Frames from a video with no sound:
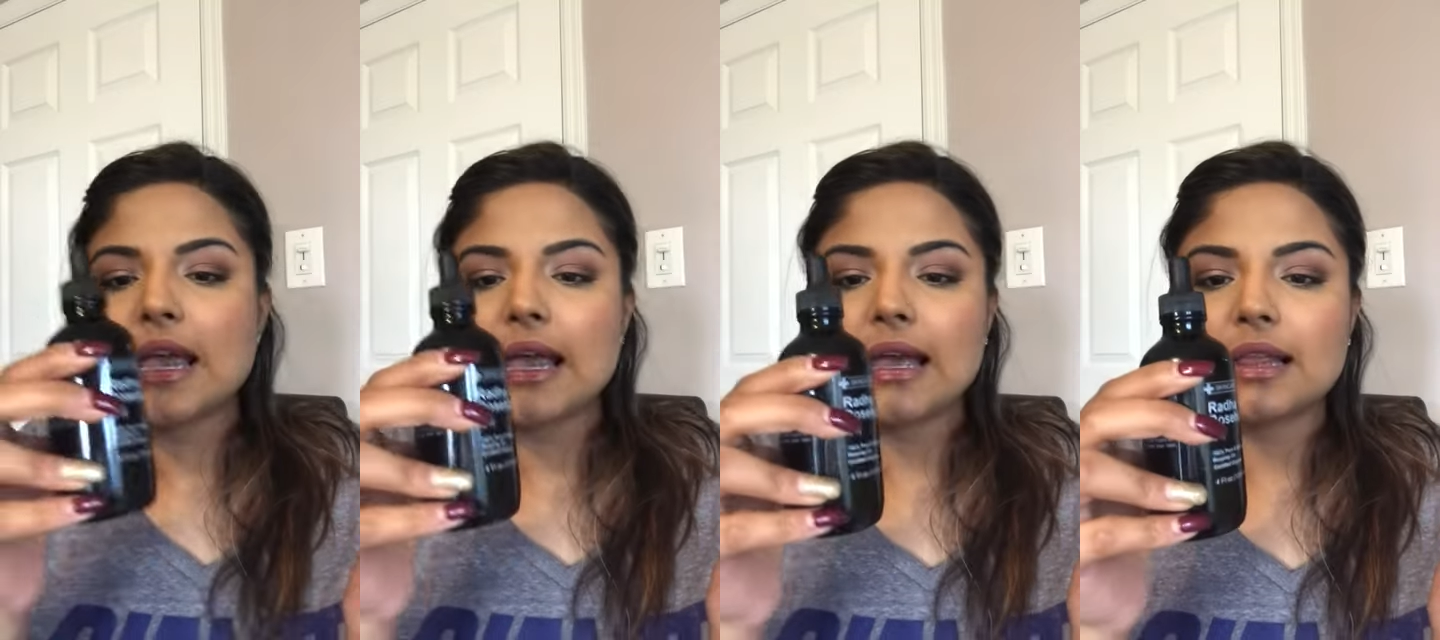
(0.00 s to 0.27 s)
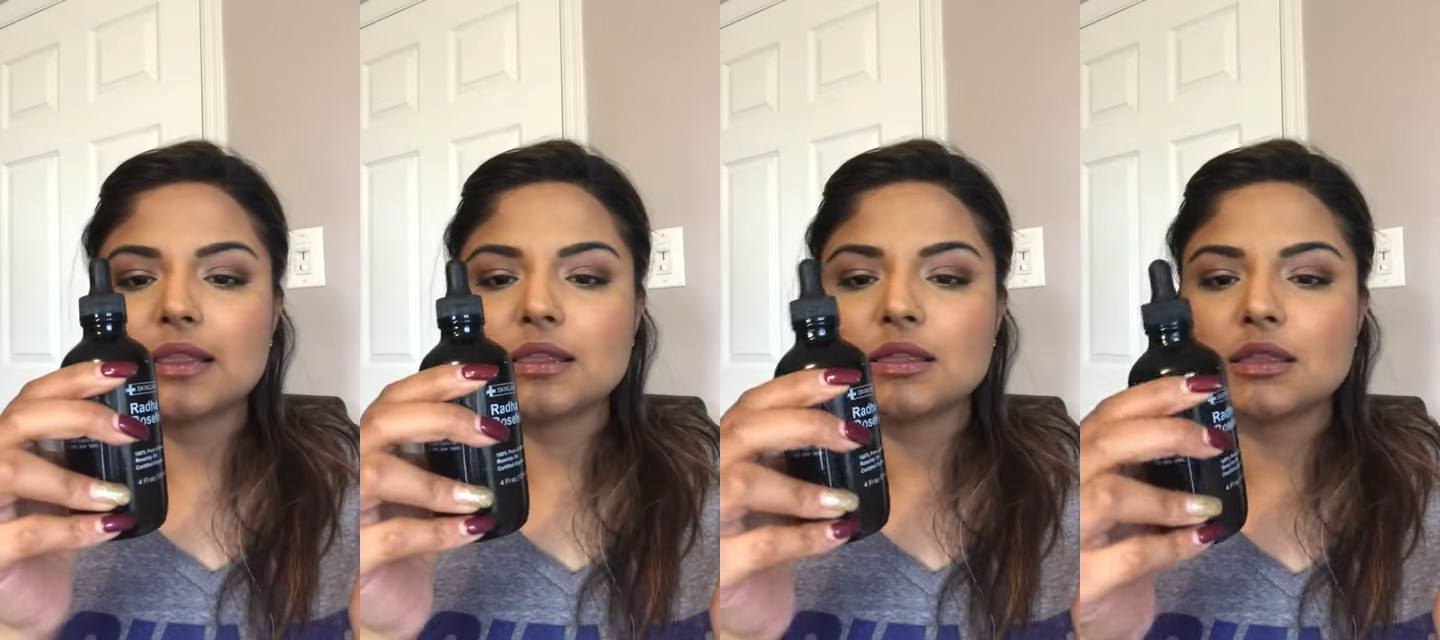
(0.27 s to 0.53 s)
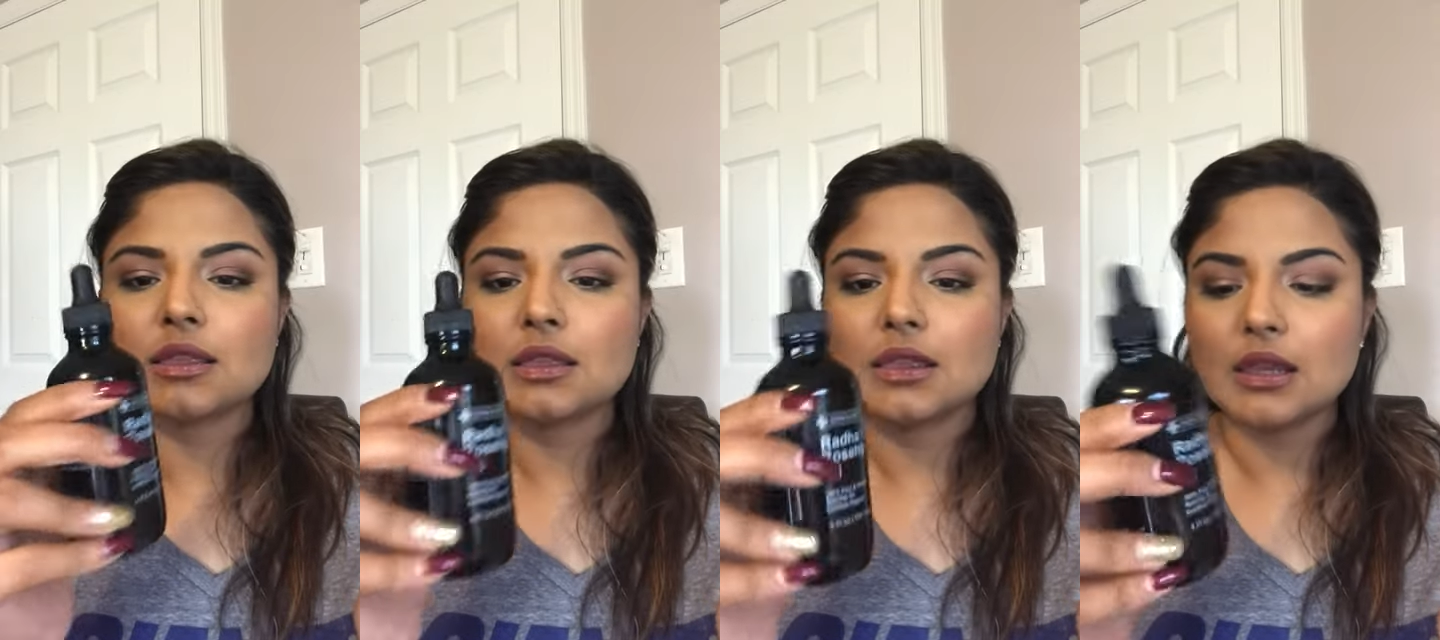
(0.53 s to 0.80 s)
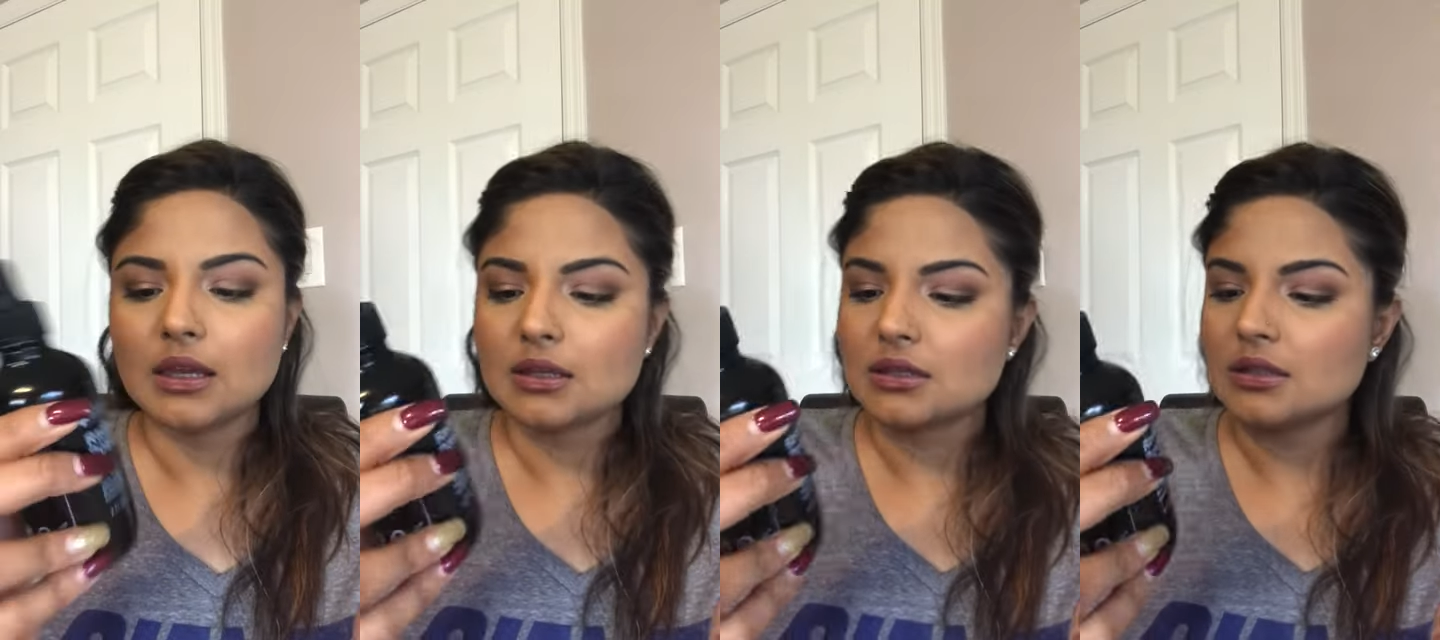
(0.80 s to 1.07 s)
and
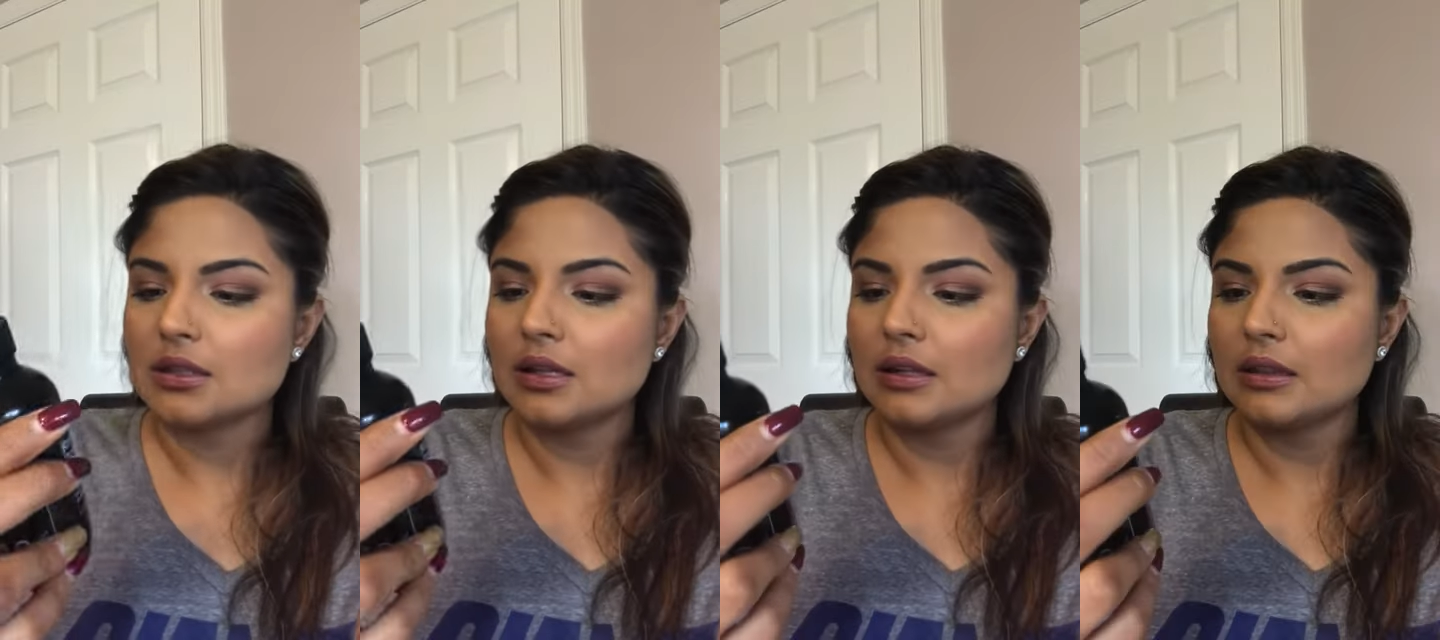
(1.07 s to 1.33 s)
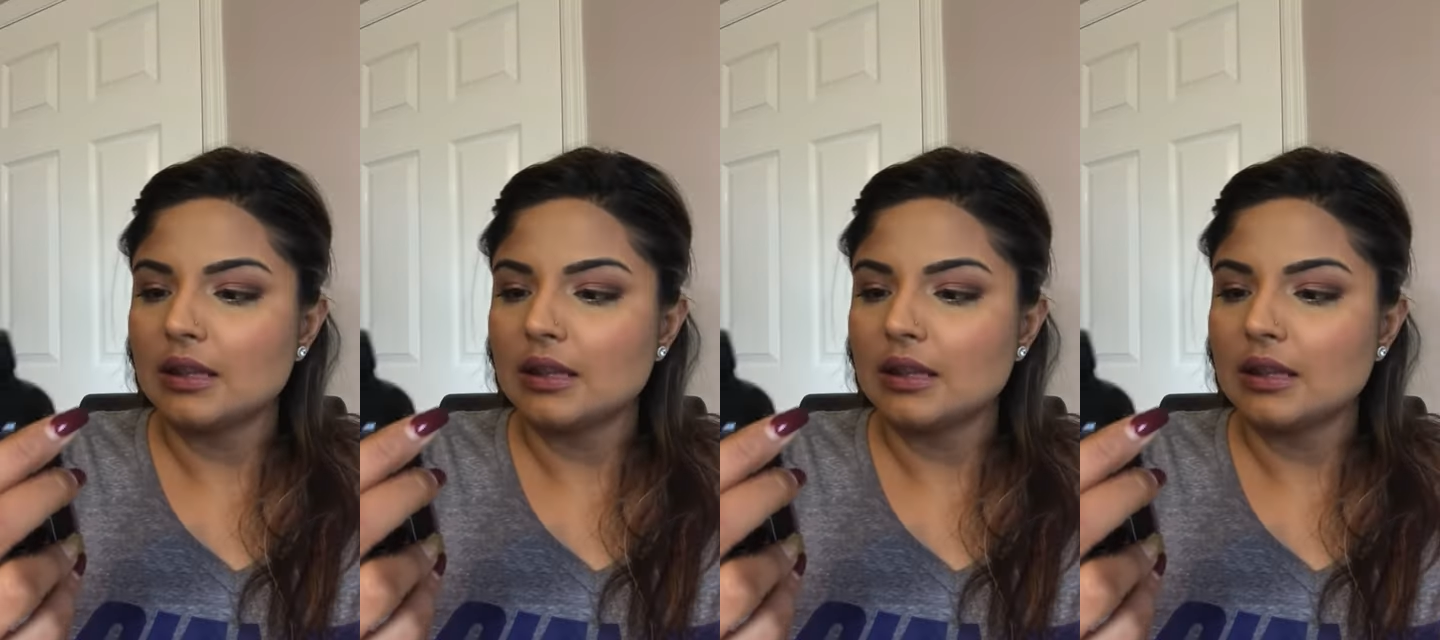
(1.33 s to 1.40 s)
this